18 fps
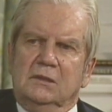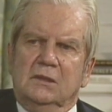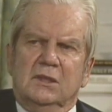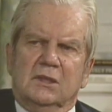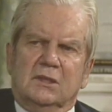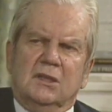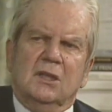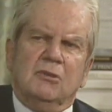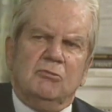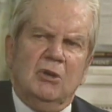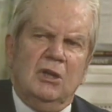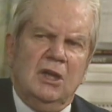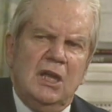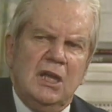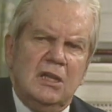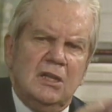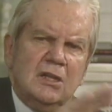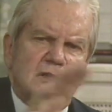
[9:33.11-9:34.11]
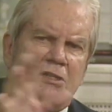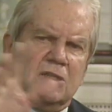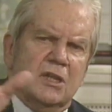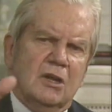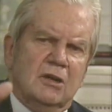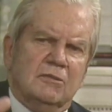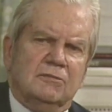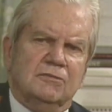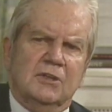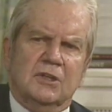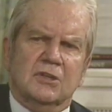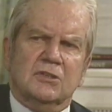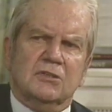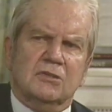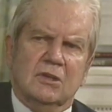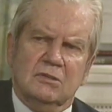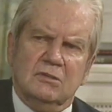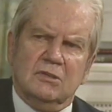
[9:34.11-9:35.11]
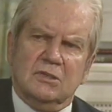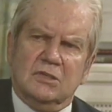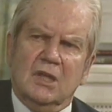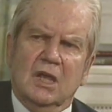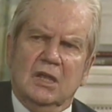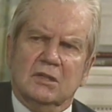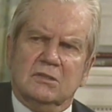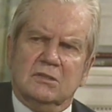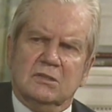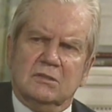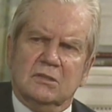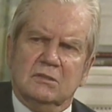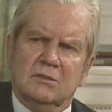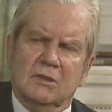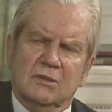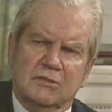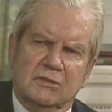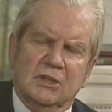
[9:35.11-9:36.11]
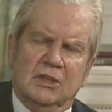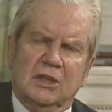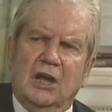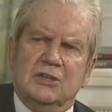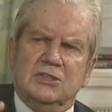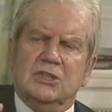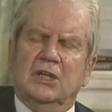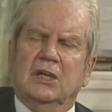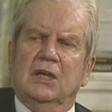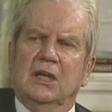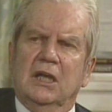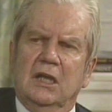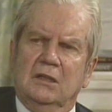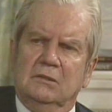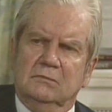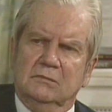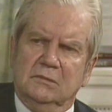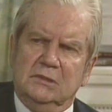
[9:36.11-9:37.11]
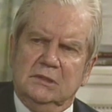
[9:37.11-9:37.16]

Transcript: It can relate itself in a certain sense theologically